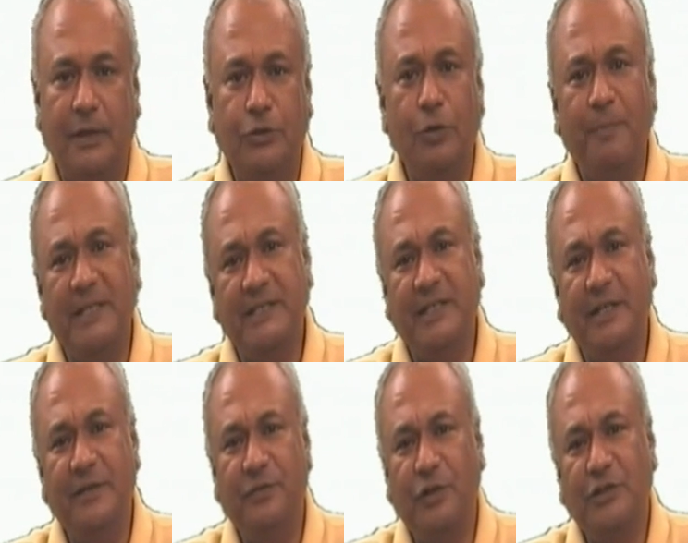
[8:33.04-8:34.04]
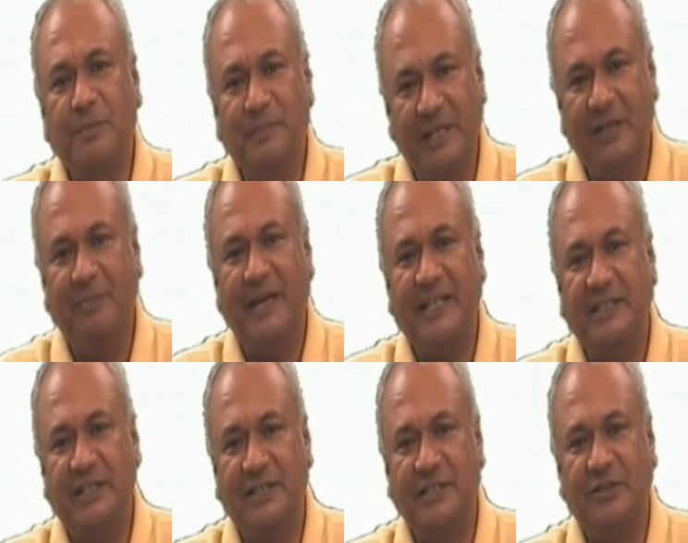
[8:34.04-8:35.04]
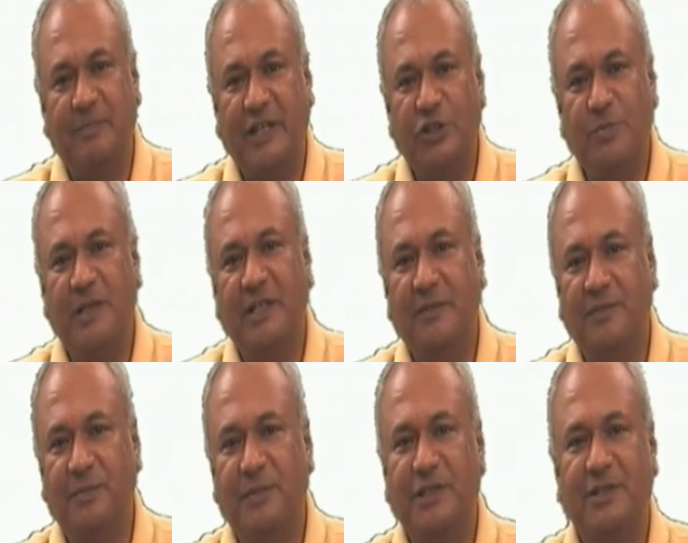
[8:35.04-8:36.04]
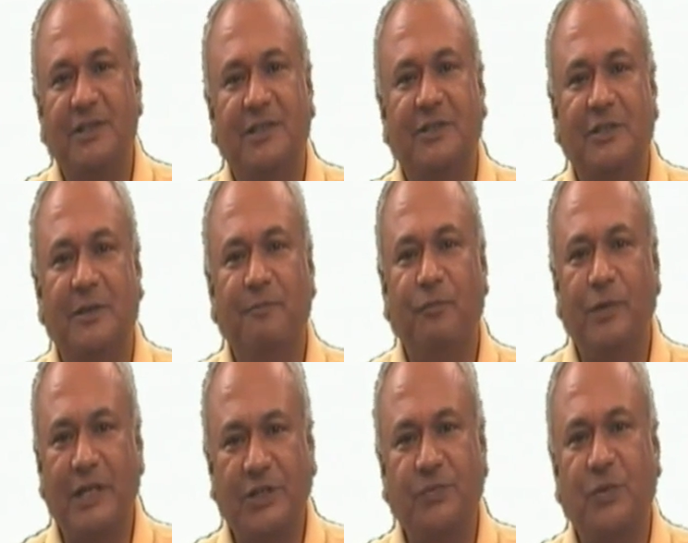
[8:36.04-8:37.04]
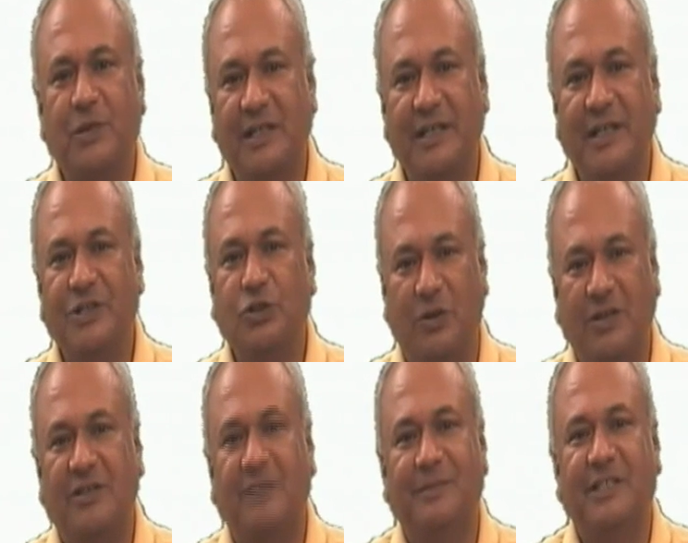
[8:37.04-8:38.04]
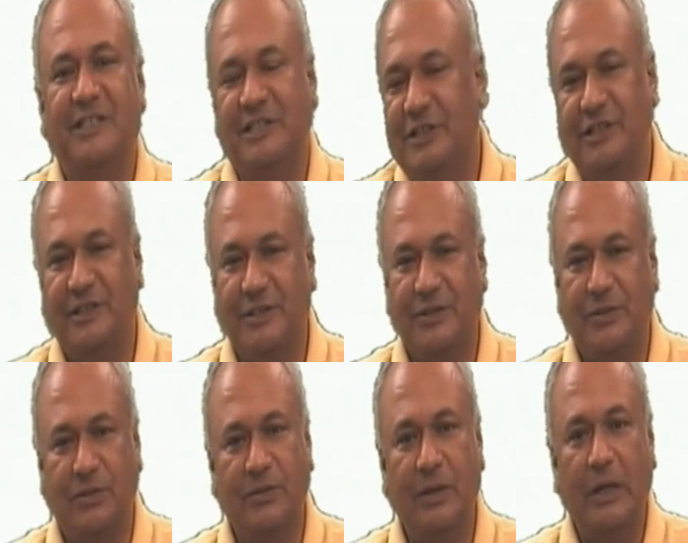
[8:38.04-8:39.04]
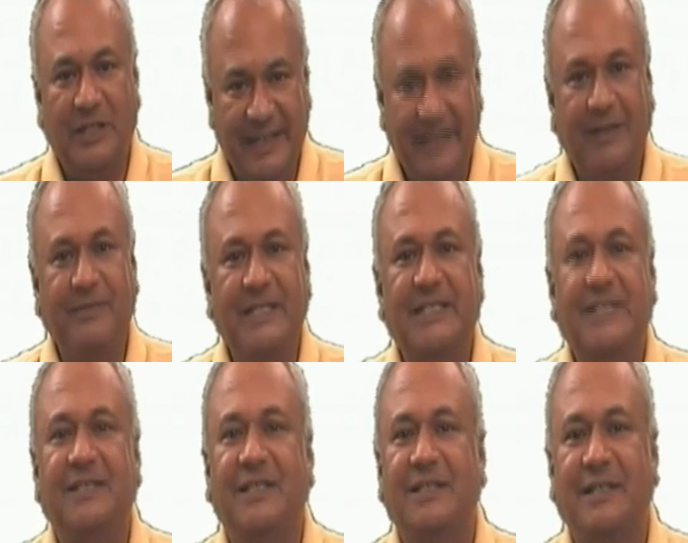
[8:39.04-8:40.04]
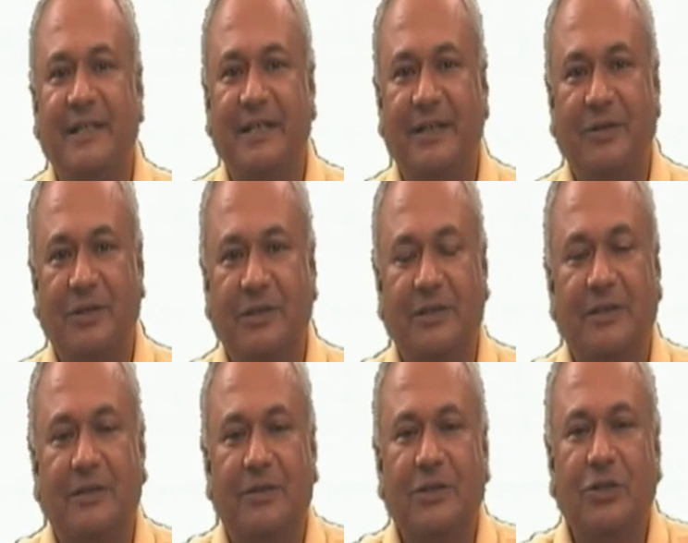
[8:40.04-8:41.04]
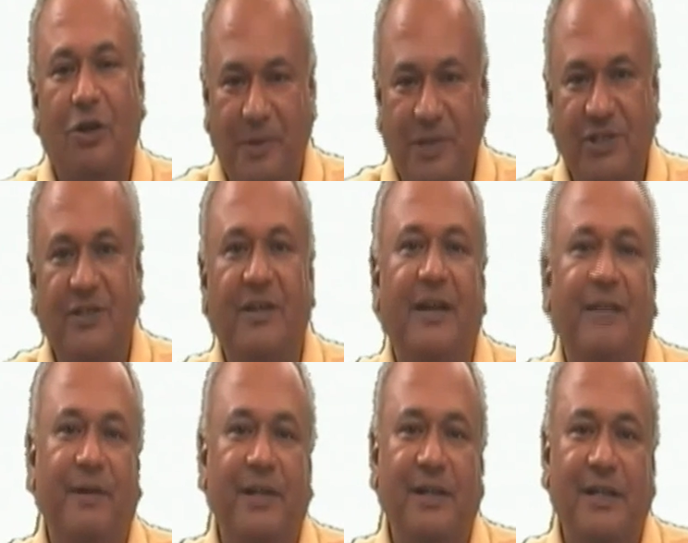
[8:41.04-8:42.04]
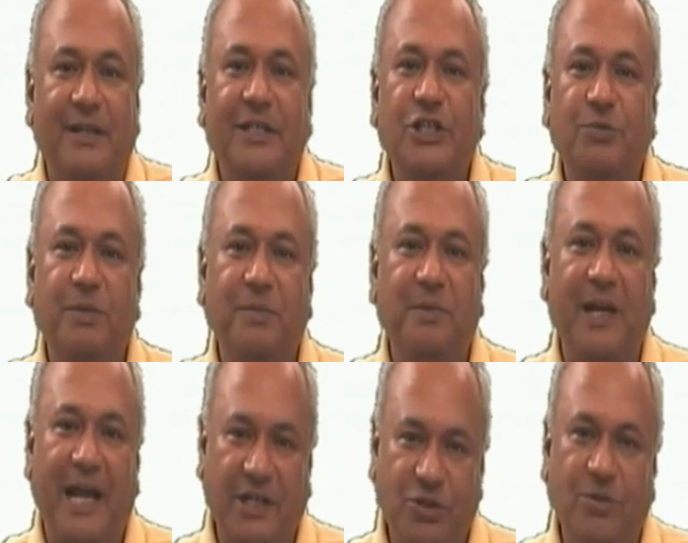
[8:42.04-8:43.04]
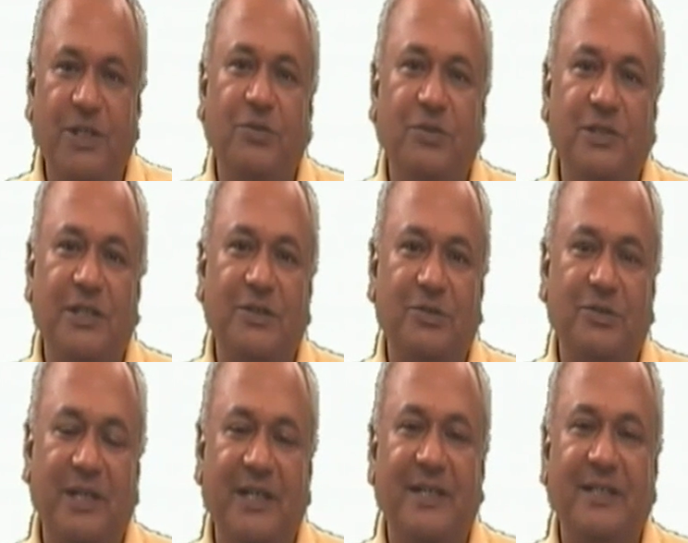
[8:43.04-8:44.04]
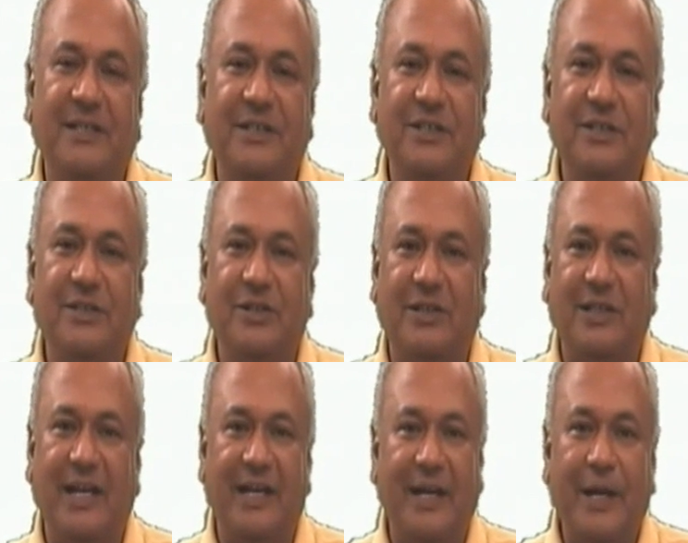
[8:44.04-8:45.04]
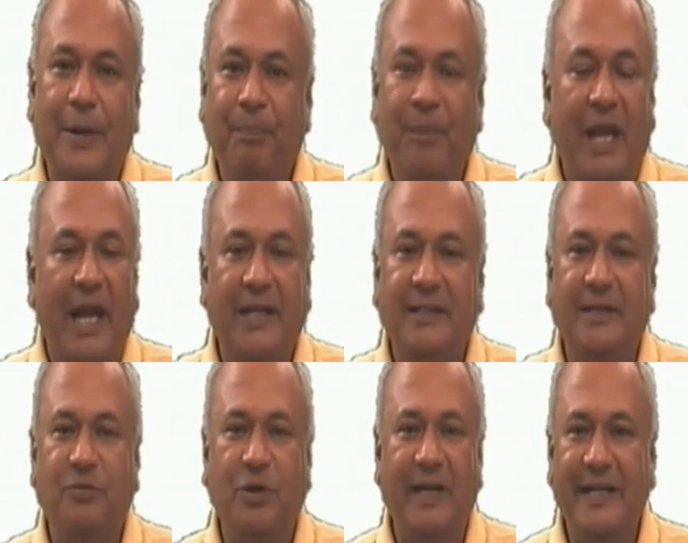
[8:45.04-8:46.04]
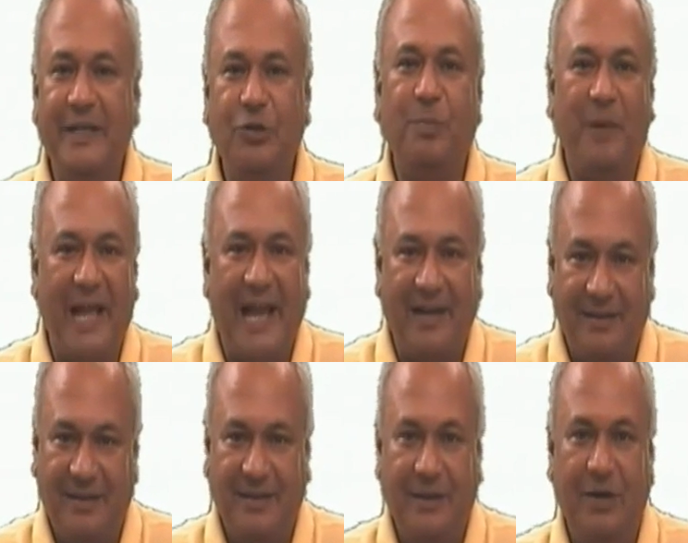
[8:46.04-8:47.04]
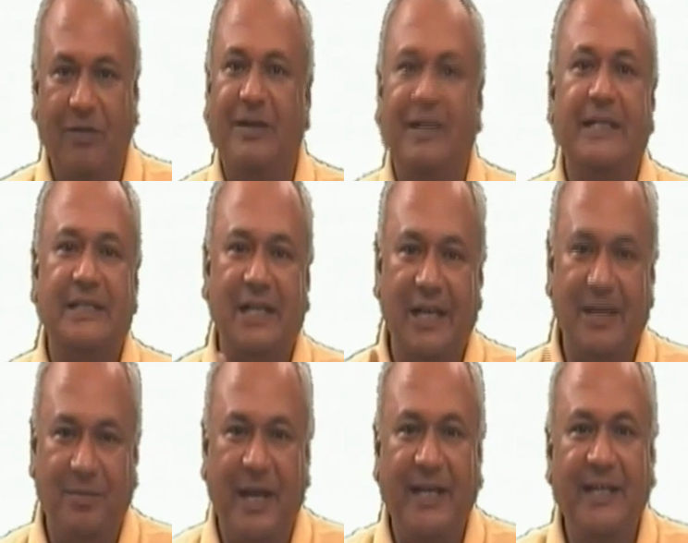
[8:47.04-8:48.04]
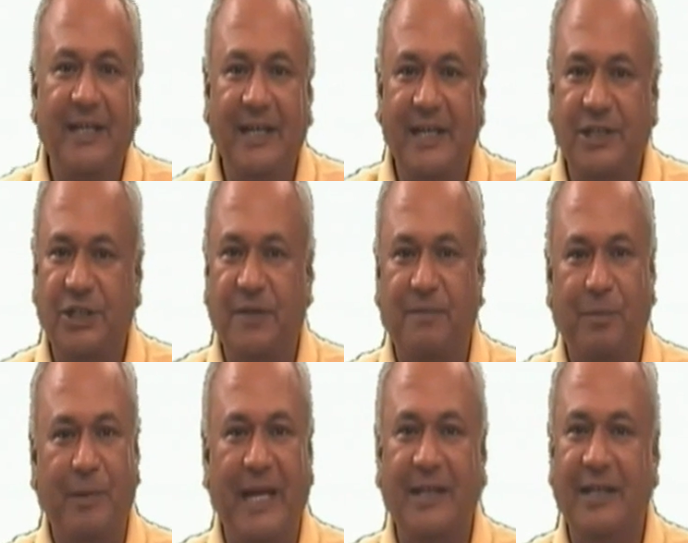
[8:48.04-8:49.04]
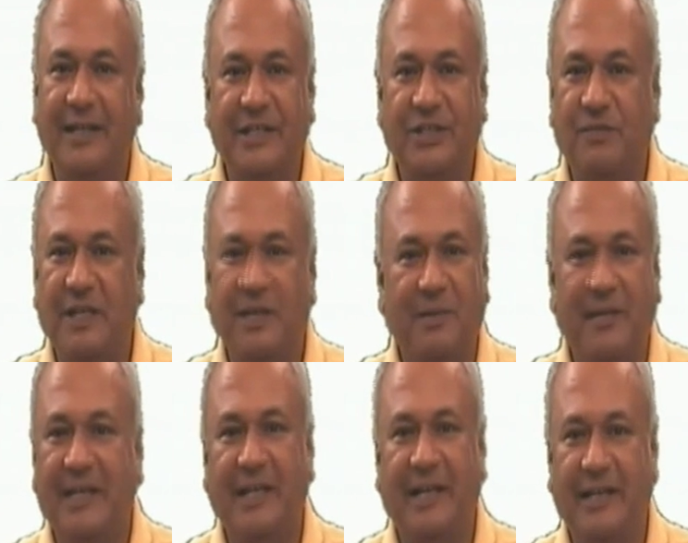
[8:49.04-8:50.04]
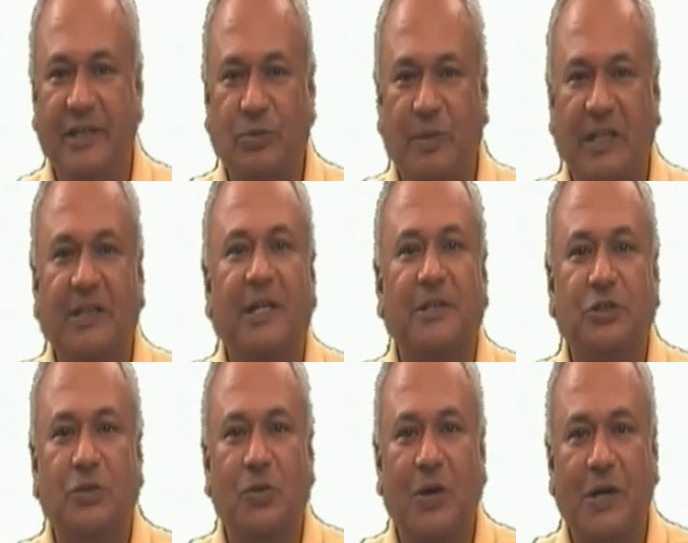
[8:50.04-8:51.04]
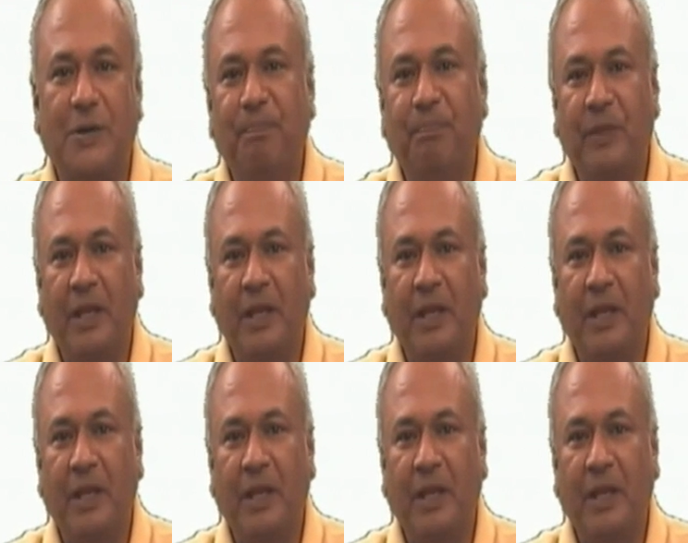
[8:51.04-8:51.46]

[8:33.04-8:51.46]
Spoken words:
So basically for the middle managers, management information system works for taking short-term decisions. So the data which is generated on the operational level, these people actually uses to take decisions on that. And they would like to plan, it's like planning next shift, planning next week, planning next month, and so on.